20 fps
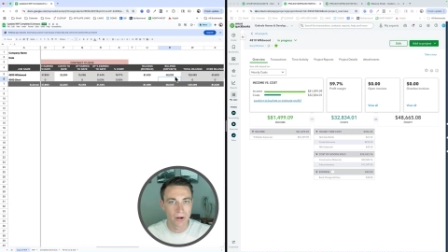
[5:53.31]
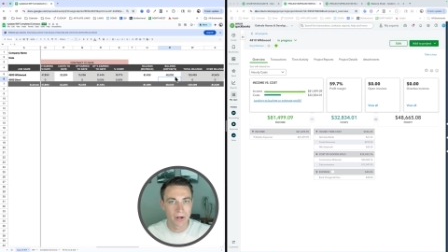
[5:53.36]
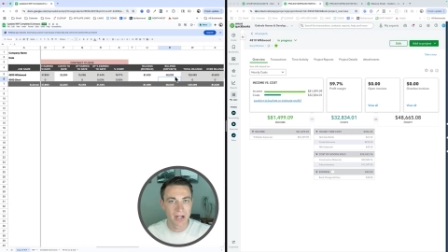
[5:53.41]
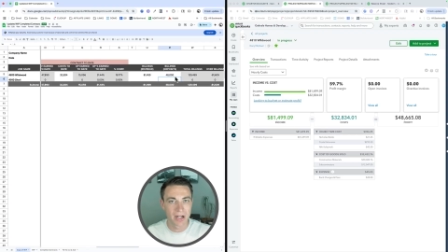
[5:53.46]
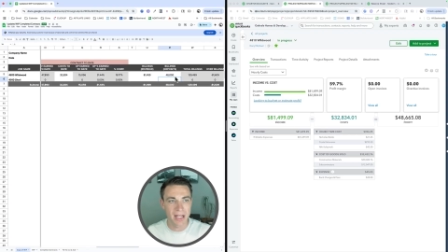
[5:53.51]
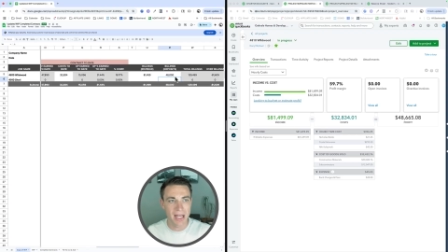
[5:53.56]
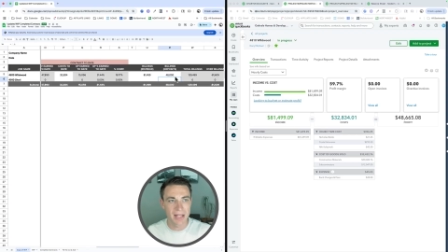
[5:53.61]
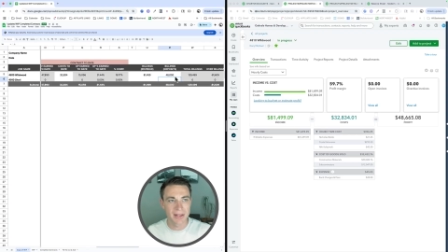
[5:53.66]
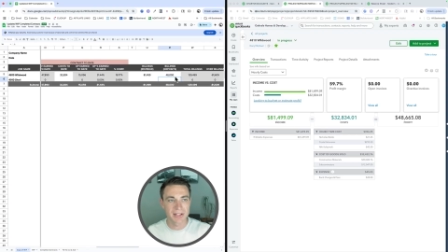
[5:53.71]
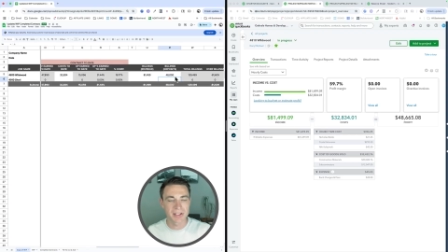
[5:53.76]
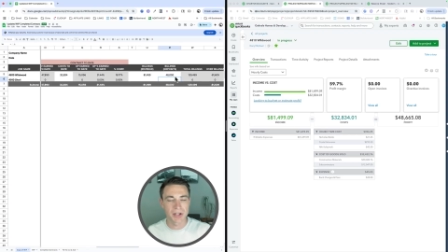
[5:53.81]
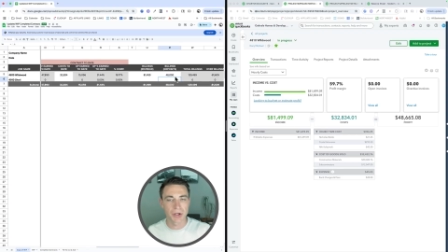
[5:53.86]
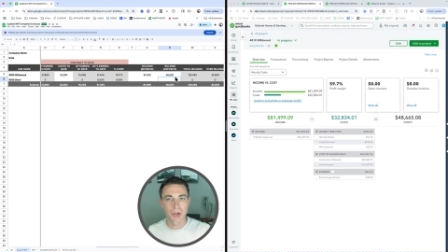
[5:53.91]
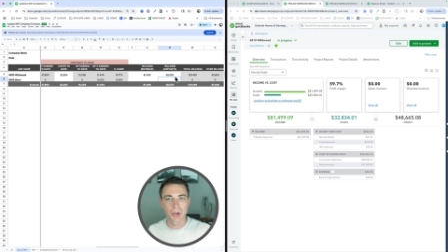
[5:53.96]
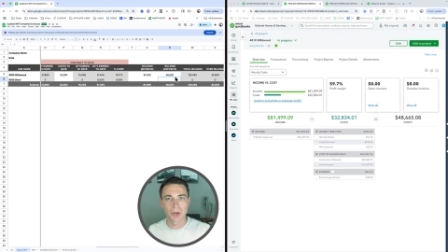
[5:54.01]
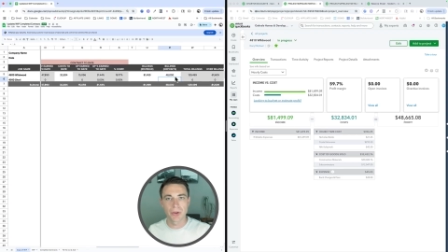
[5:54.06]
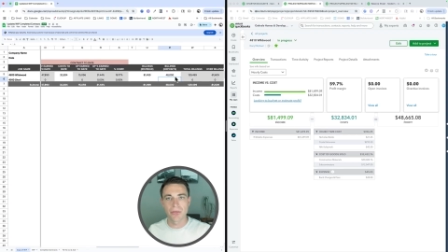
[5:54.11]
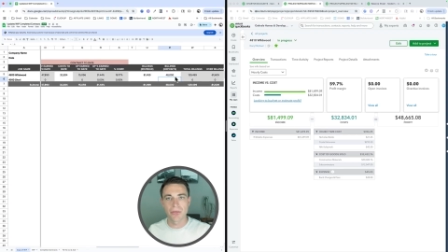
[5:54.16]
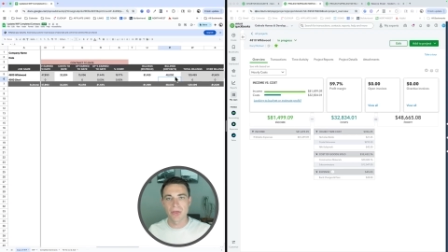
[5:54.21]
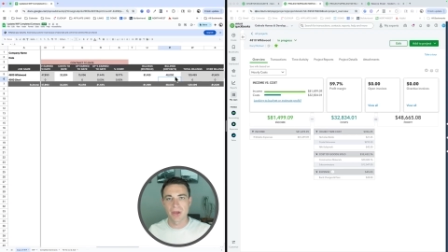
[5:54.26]
And again, that's a
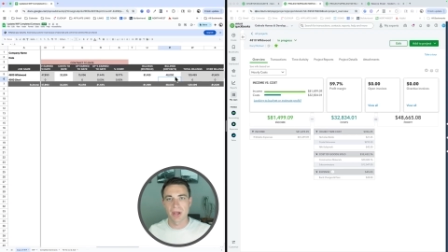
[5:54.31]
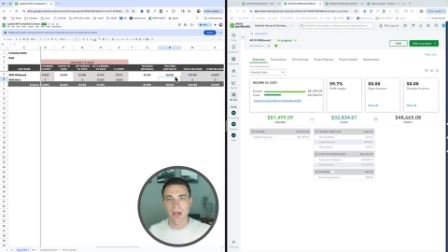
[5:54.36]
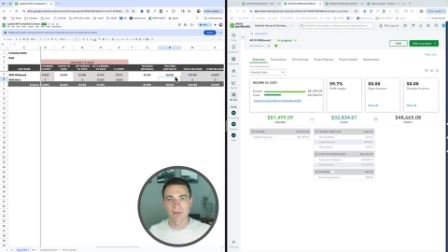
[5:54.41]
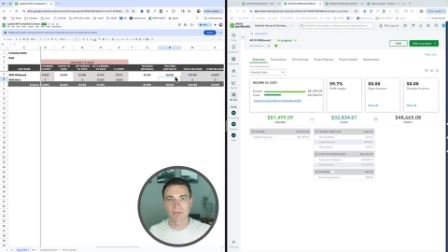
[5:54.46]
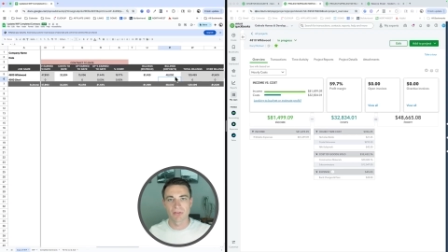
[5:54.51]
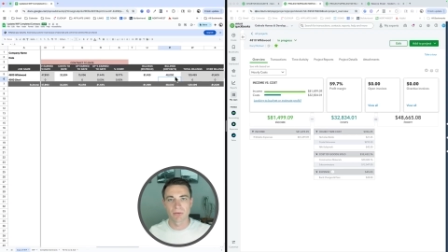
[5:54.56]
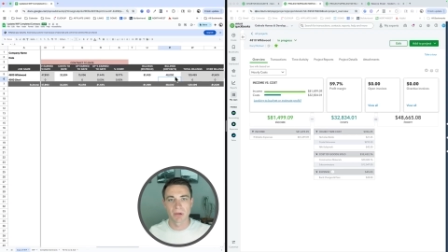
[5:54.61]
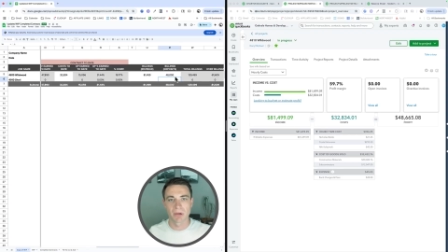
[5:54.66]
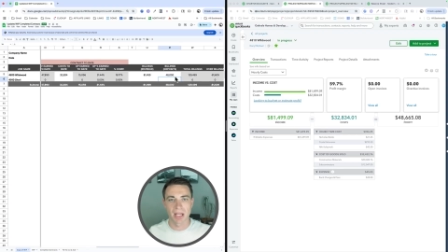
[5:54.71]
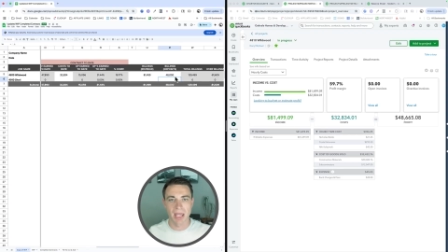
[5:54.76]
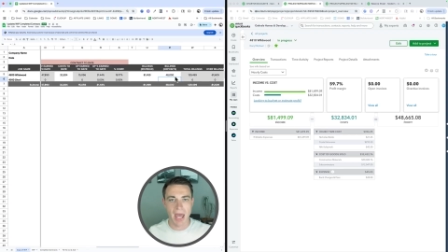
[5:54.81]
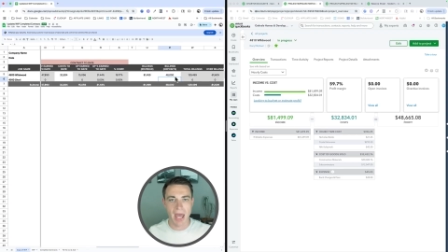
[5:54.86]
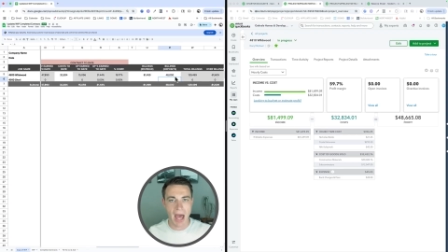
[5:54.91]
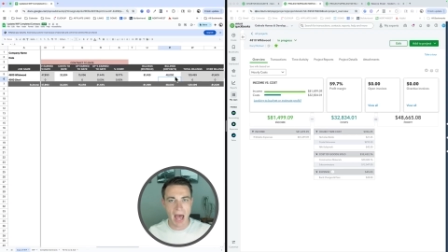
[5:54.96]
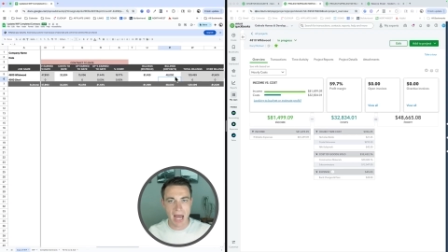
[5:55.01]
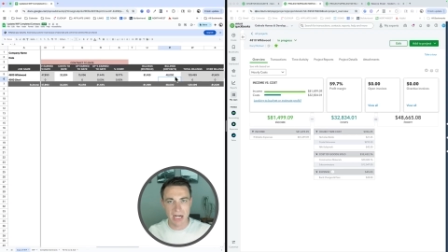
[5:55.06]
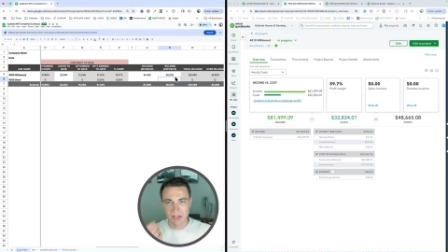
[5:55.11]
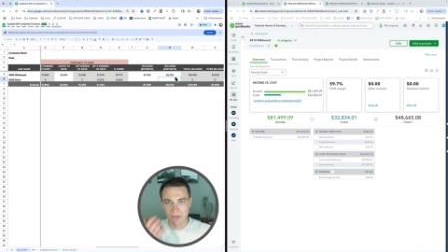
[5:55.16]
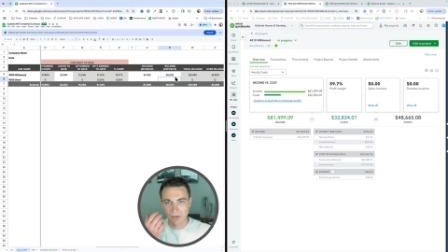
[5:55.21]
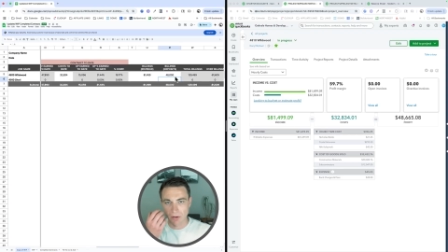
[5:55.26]
good thing from a
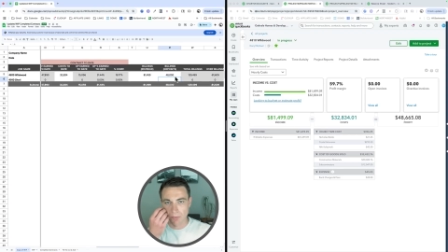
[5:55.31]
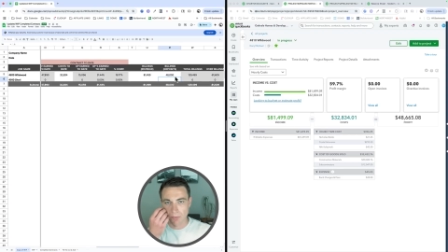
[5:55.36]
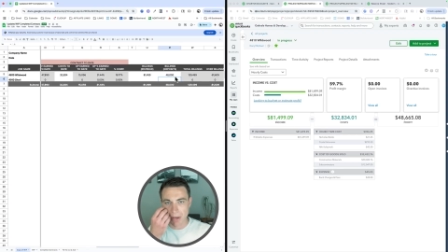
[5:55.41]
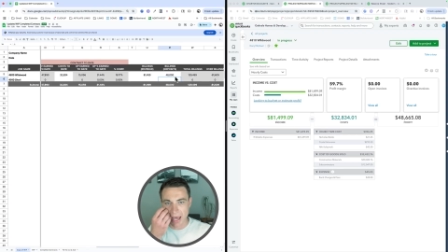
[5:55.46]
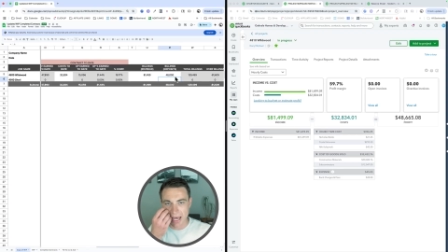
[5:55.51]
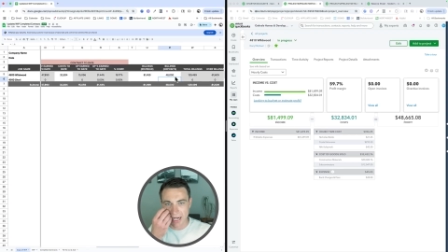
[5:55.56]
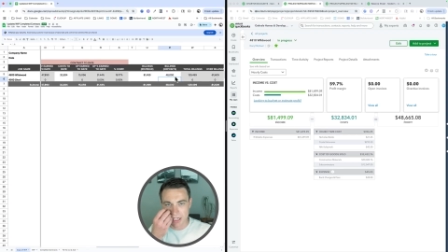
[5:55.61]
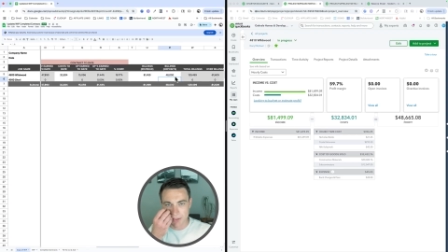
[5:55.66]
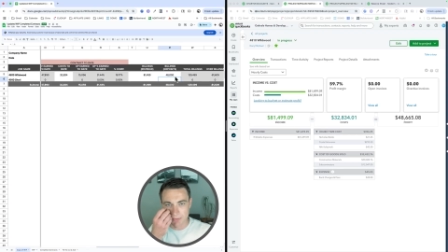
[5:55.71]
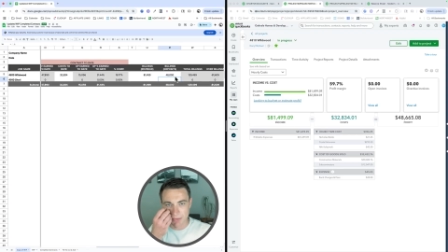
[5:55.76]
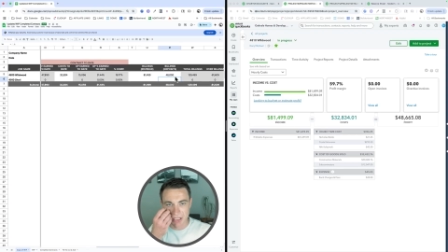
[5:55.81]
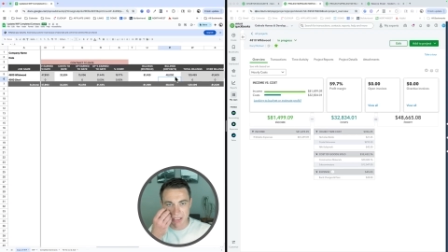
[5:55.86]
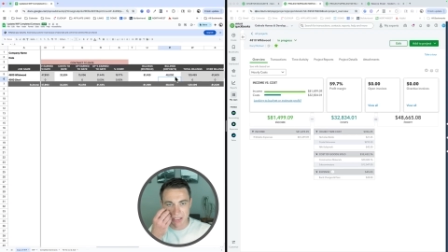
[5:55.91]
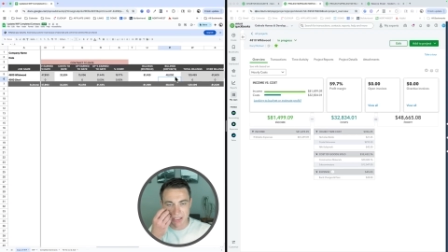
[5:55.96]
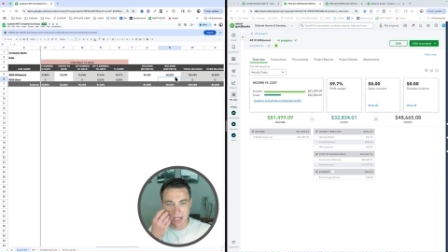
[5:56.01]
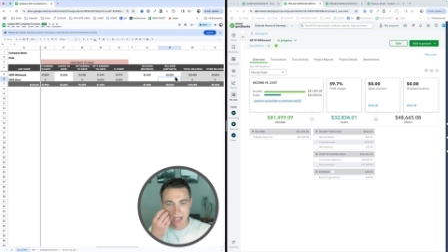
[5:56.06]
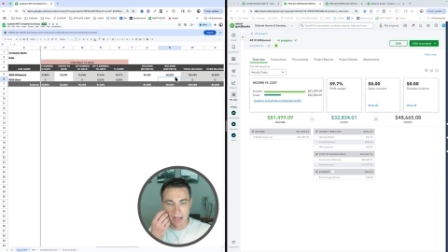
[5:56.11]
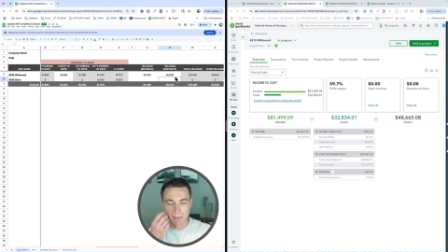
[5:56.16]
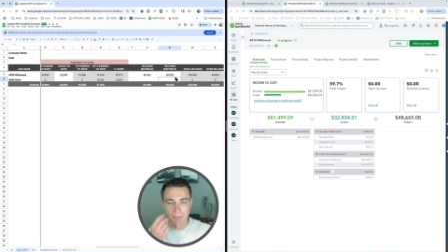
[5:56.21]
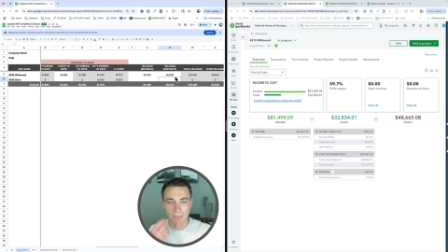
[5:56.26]
cash flow management
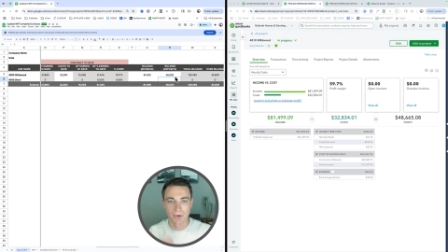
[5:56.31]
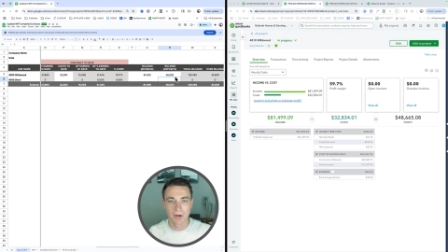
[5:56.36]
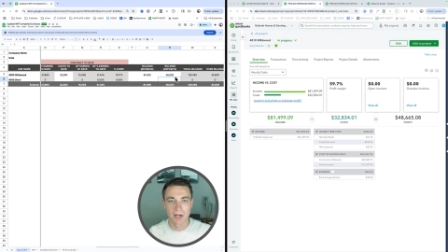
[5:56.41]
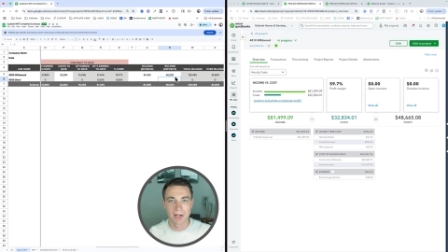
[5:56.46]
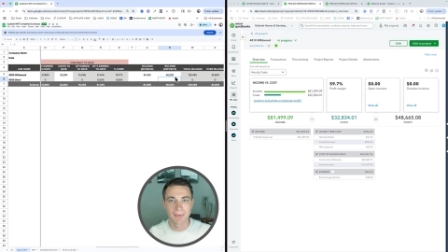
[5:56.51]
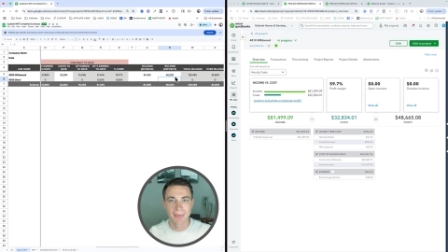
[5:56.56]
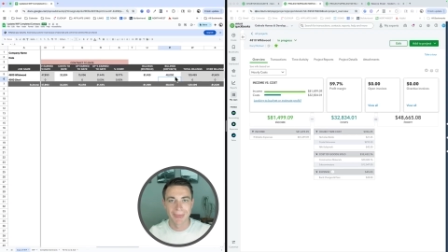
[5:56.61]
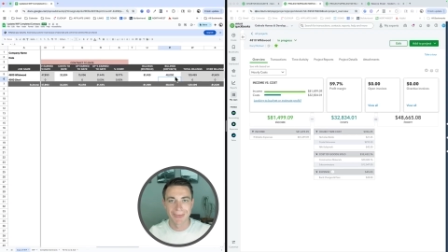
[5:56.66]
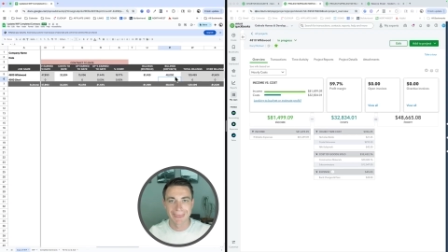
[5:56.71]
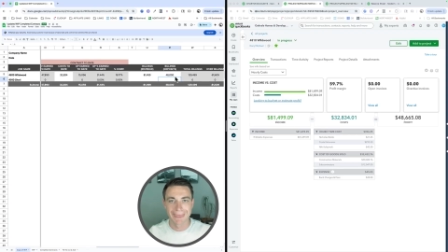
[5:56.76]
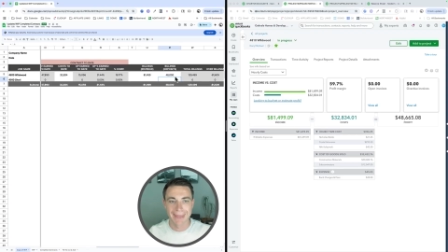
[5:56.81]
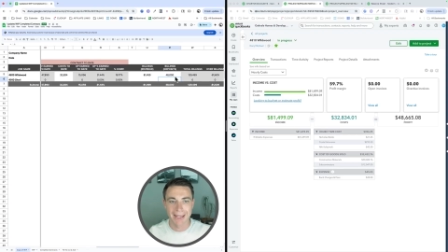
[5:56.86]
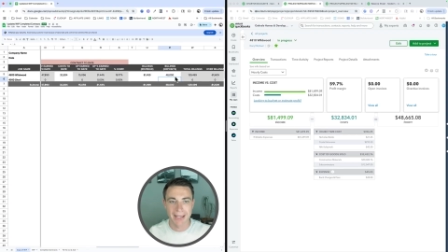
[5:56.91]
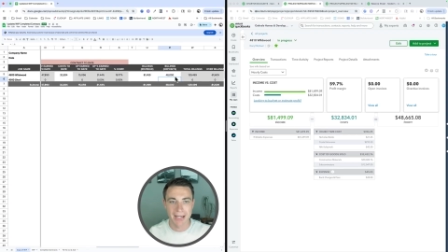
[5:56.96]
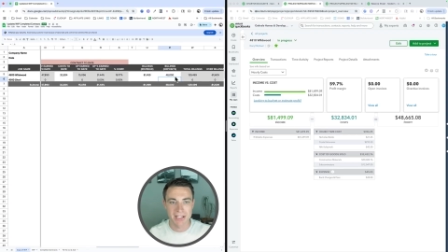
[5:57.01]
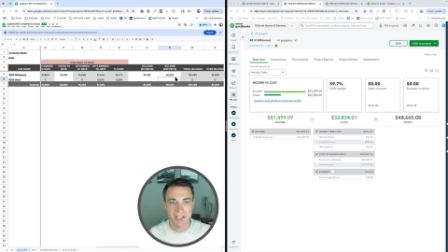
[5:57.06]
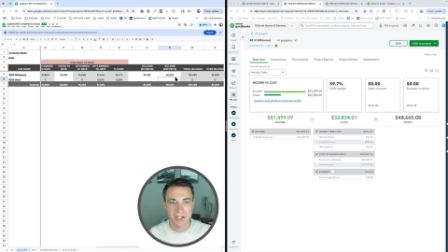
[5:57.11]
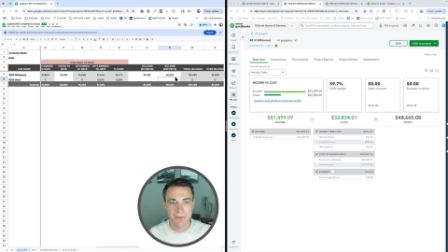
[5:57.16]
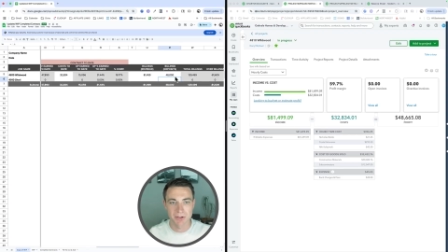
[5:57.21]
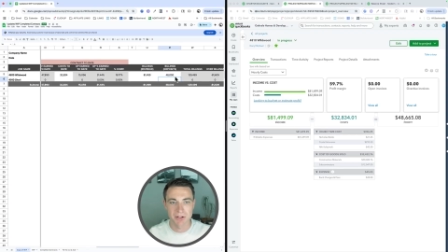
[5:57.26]
standpoint. The
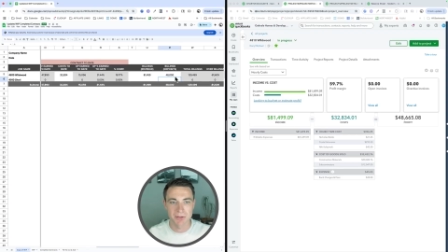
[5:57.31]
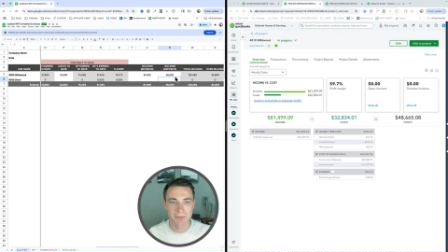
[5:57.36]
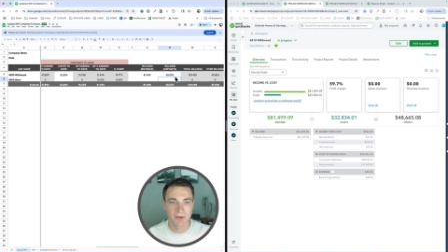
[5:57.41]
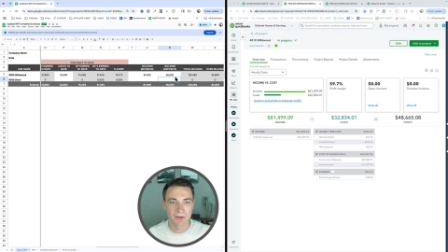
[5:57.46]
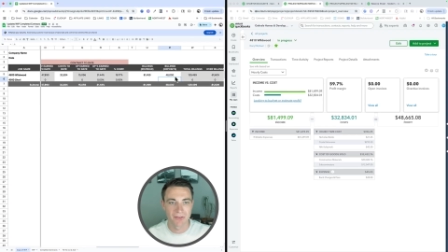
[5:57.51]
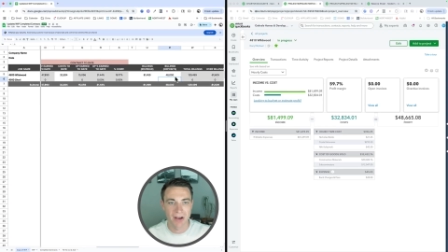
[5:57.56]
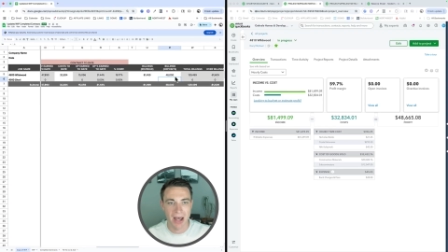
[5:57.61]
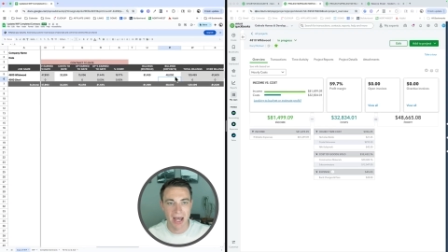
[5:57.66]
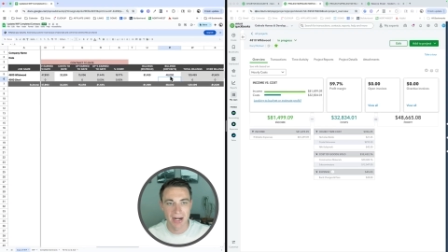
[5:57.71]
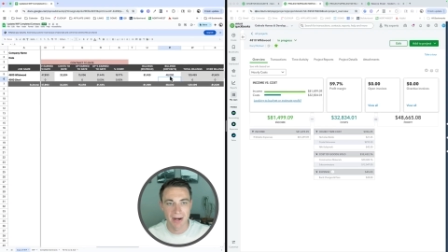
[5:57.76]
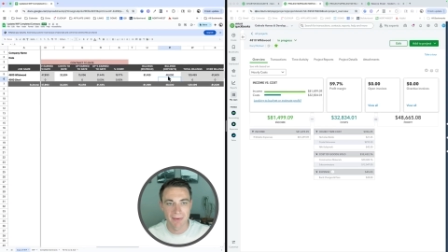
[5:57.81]
customer's provided